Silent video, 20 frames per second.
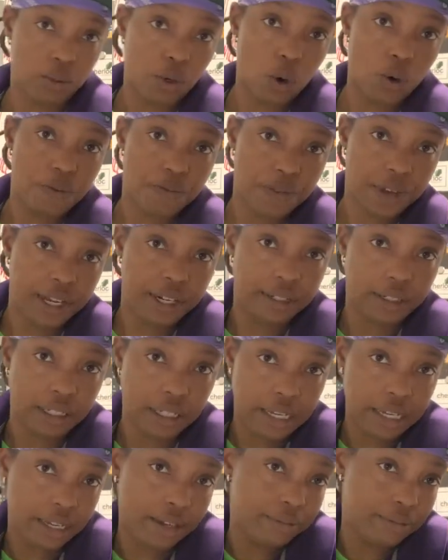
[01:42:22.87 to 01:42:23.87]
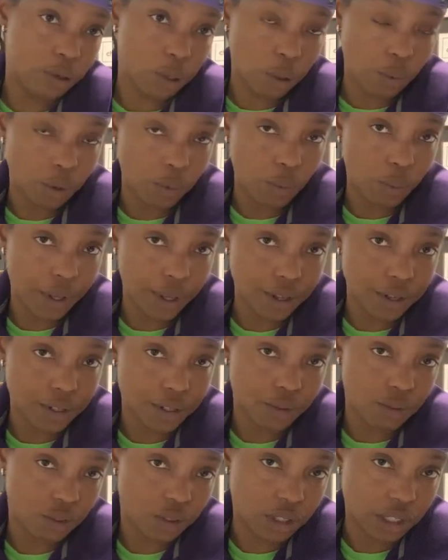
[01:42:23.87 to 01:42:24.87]
grow feet and leave, or when
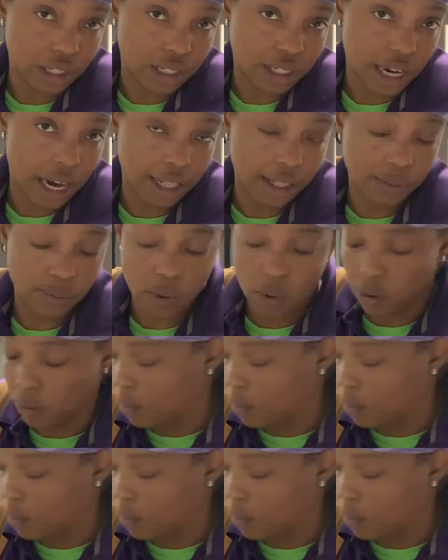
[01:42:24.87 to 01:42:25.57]
wheels decide to roll